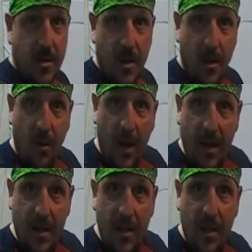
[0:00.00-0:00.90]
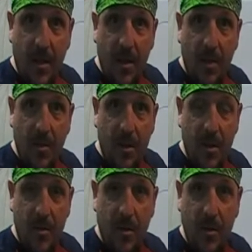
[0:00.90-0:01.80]
so they don't land with the
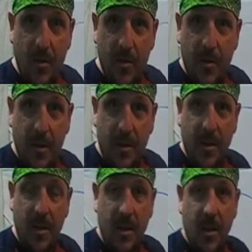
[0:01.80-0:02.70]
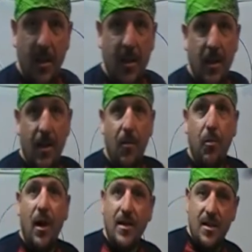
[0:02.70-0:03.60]
two knuckles because they never
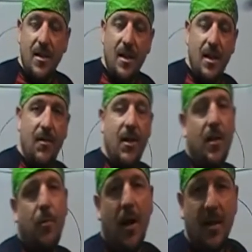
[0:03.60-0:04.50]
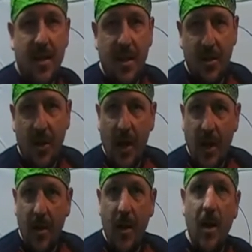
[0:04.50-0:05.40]
practice it. They never get to practice it in
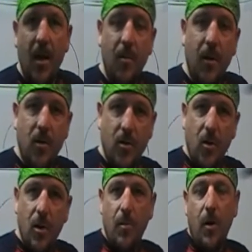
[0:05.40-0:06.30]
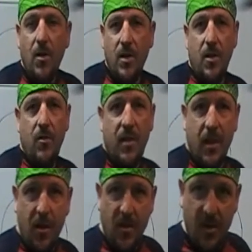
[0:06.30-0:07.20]
training because all the boxing gloves they
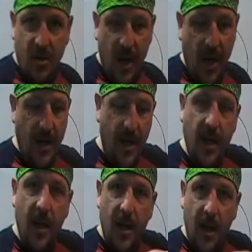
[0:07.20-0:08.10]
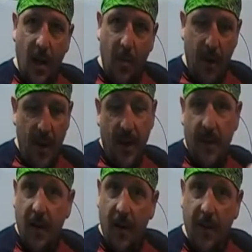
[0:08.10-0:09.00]
use in training are big and
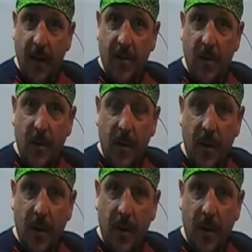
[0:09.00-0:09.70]
they've got a fixed thumb.